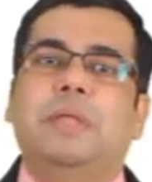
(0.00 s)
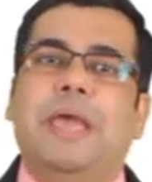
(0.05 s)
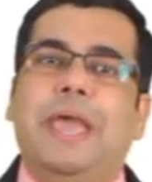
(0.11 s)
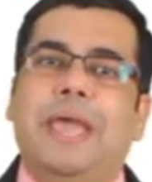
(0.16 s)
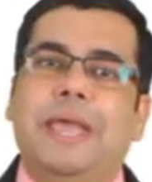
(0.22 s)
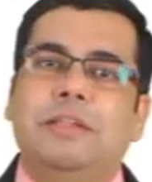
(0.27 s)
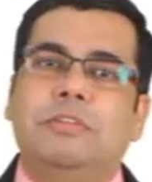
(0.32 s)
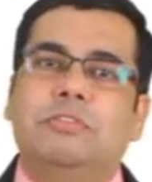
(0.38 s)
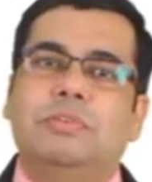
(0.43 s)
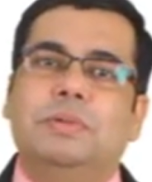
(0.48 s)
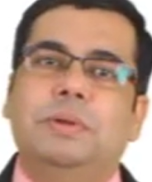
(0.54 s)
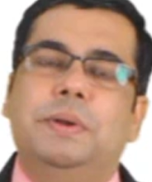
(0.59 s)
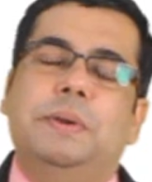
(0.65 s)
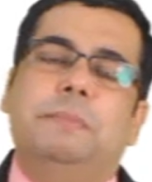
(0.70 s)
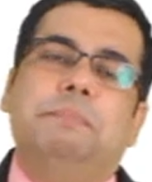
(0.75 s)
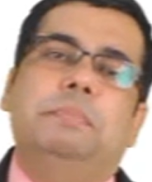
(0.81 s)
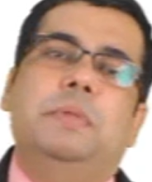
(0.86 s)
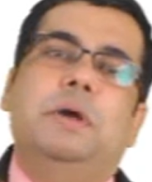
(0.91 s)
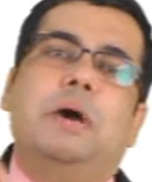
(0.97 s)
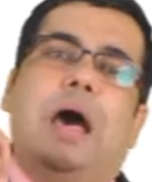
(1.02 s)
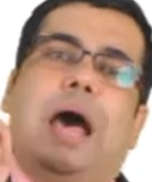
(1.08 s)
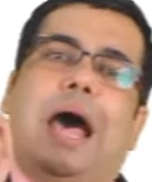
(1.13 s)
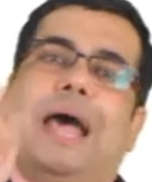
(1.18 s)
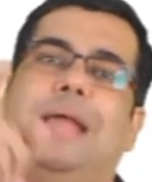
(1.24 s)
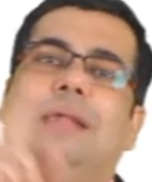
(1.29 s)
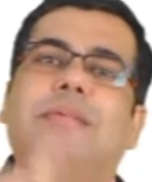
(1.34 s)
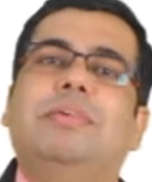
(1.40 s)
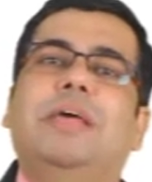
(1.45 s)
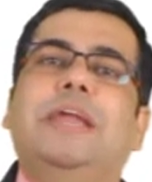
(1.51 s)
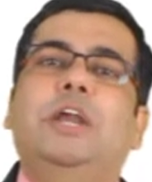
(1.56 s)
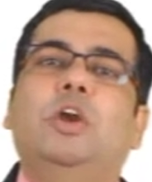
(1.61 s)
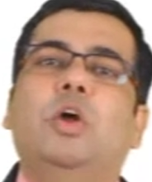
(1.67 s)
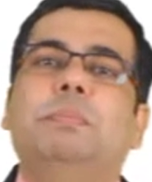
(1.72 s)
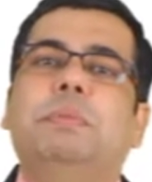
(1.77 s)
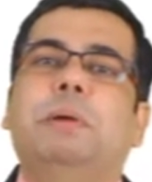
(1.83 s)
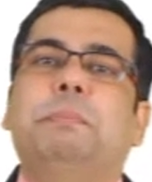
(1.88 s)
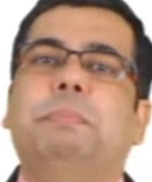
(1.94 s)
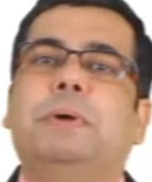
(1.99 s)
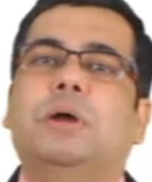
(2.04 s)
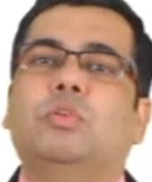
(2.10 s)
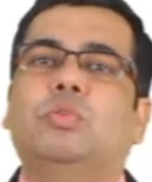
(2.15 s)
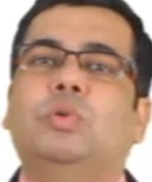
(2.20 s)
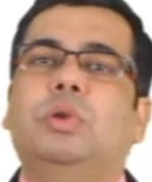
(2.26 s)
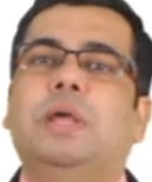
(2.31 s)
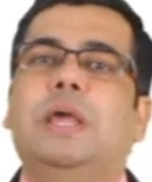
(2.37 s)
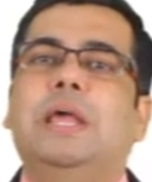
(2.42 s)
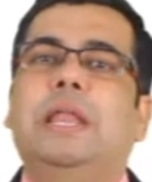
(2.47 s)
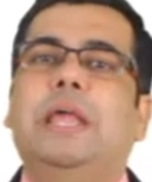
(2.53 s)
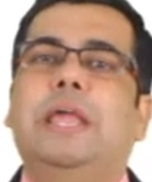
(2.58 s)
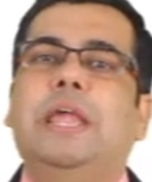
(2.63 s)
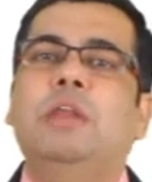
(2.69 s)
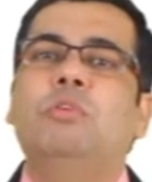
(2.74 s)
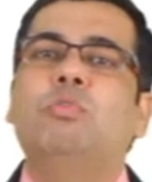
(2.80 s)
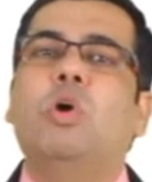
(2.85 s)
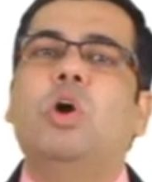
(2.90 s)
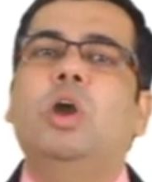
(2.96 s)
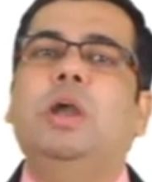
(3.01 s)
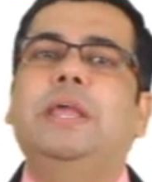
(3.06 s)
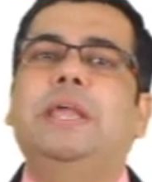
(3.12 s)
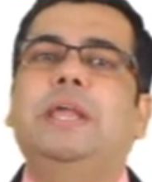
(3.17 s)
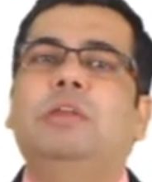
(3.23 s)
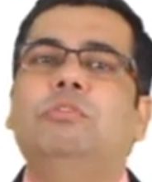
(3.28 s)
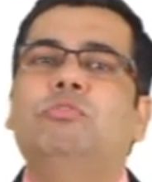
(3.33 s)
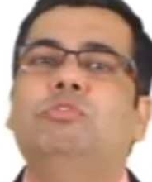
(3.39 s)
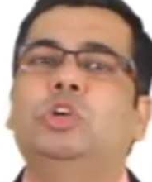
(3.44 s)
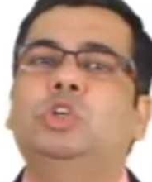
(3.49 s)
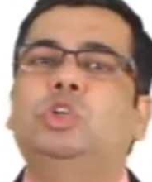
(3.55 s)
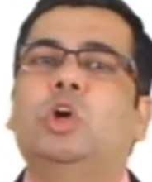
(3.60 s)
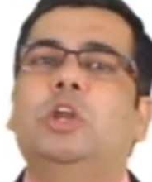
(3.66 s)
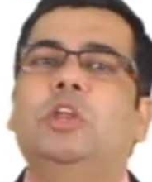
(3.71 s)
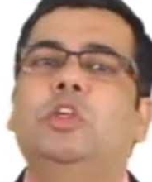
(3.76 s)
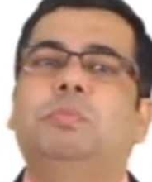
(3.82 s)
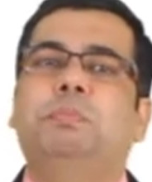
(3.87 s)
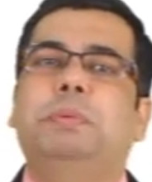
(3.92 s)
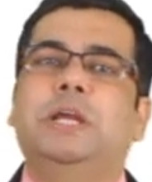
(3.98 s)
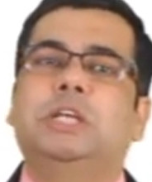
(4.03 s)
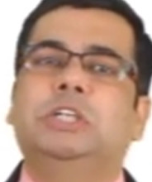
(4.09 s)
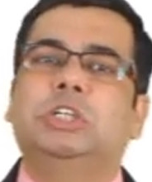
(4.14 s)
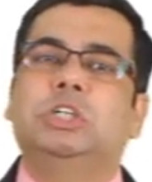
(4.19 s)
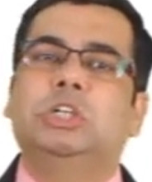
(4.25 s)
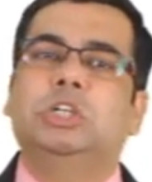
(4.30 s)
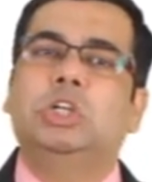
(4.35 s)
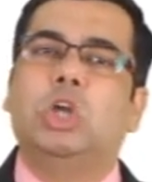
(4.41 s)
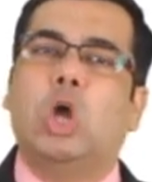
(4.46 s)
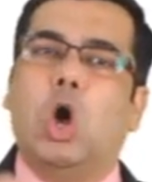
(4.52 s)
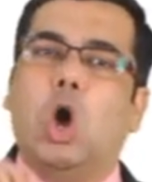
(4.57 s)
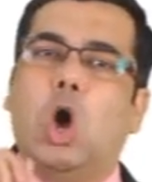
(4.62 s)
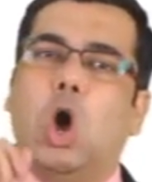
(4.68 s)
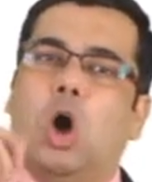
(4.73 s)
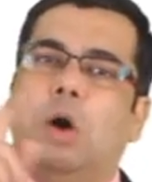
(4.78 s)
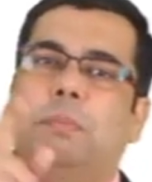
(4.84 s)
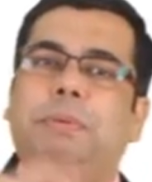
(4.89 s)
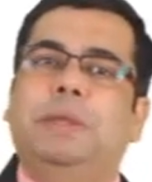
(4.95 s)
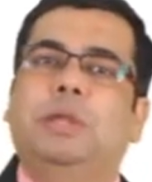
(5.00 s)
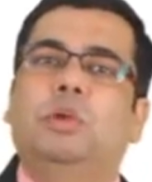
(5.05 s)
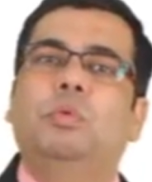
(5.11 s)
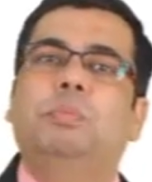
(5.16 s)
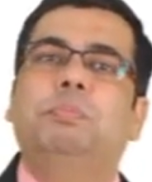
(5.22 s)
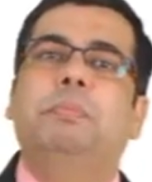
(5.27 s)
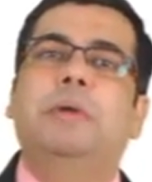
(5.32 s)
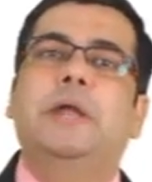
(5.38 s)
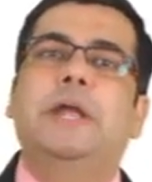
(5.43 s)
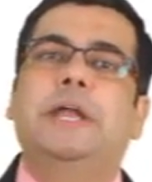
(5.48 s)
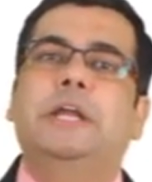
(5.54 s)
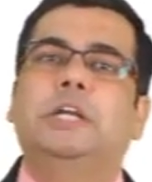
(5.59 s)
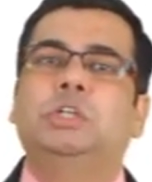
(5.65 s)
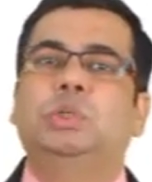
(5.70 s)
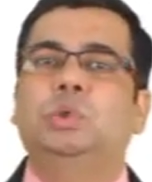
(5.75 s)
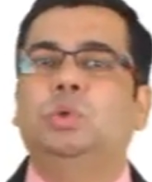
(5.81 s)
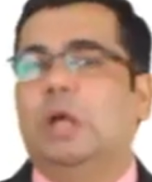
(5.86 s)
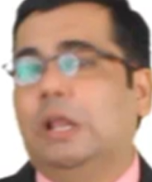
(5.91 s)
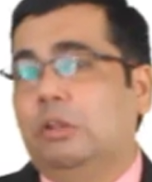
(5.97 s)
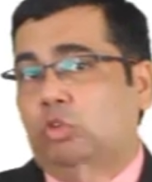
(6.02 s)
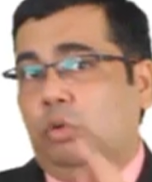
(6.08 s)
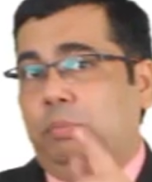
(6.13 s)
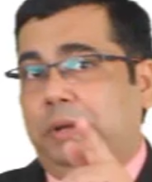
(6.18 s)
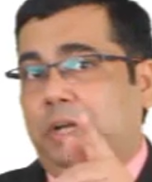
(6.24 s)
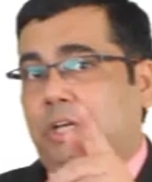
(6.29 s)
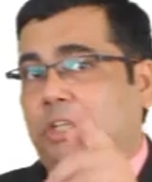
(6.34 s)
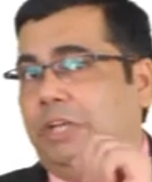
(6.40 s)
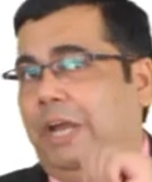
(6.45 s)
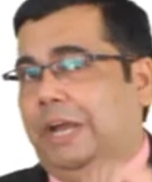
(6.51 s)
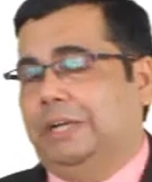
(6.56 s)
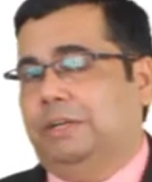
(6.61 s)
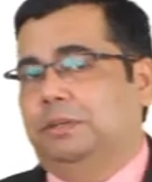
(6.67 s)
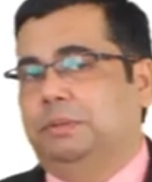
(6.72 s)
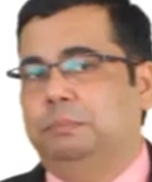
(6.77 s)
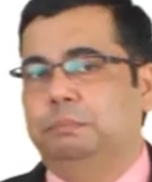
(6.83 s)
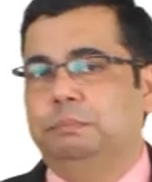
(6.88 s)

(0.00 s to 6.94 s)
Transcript: Hence, the eyesight of the personnel involved in visual inspection of equipment should also be checked.